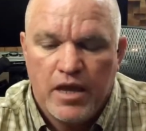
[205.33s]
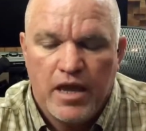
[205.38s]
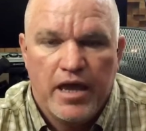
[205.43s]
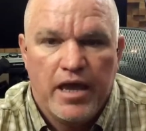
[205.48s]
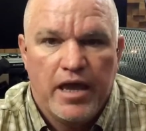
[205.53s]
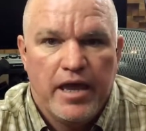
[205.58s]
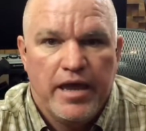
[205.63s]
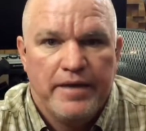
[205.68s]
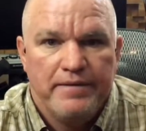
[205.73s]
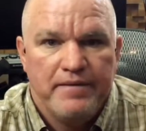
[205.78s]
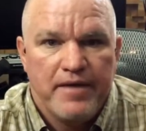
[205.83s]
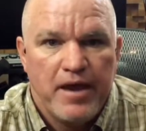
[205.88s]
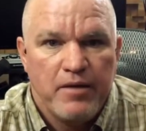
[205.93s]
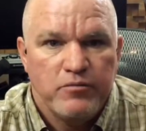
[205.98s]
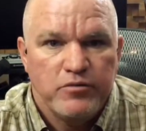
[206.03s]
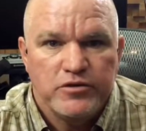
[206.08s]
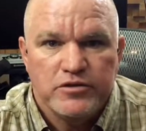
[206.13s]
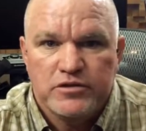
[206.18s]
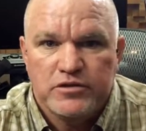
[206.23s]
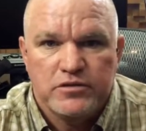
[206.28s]
and
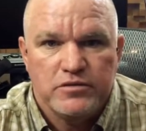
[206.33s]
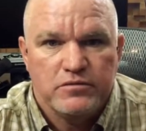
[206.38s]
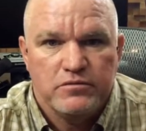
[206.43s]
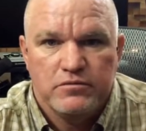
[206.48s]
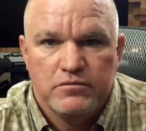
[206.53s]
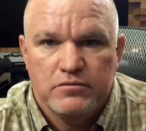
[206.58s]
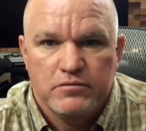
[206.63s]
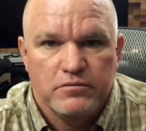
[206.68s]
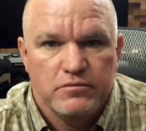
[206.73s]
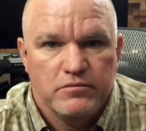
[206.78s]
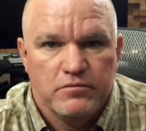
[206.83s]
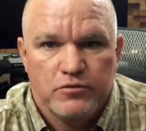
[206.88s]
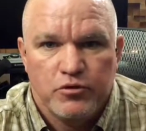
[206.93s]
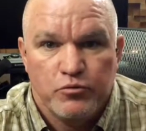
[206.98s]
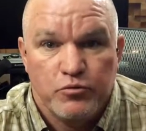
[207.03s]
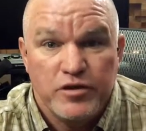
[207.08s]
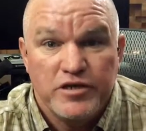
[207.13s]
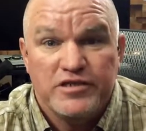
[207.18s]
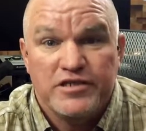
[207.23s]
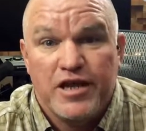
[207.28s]
that was
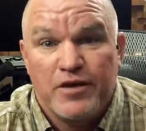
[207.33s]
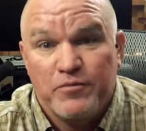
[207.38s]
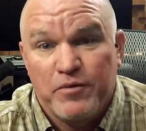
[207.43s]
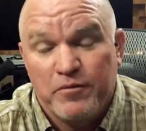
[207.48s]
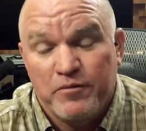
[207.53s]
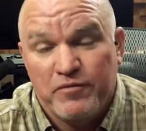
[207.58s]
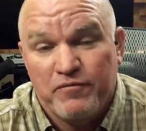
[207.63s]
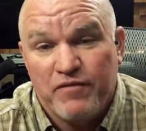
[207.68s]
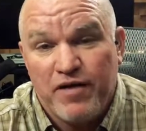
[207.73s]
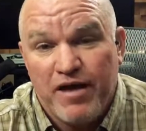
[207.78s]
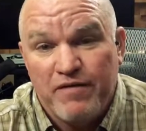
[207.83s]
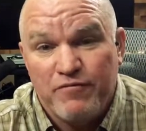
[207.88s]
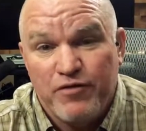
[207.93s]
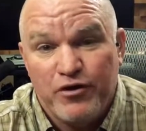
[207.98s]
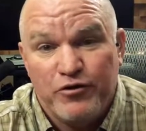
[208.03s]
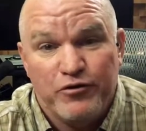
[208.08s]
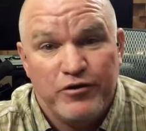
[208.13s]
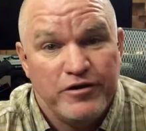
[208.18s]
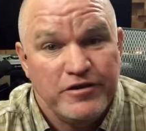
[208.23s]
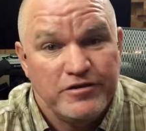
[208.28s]
the reason I went with
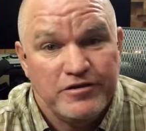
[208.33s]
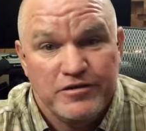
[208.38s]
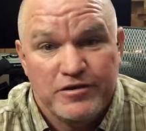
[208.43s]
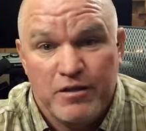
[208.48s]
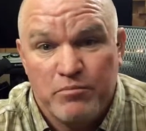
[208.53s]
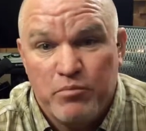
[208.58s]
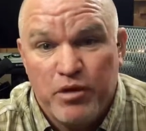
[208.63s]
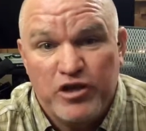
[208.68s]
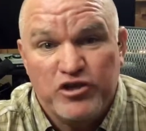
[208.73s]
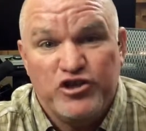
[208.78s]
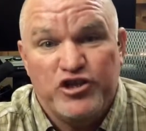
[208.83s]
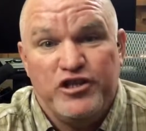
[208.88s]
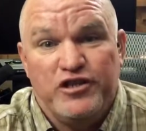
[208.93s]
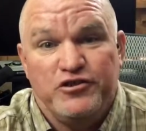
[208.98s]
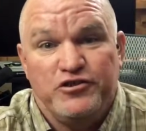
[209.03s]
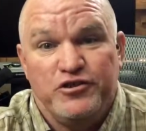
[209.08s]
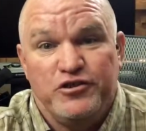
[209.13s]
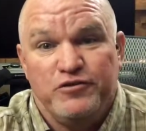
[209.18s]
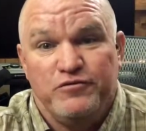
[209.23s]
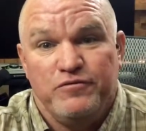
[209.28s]
500. Is a budget
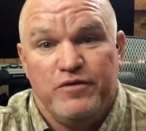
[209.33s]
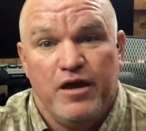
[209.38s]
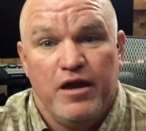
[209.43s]
issue.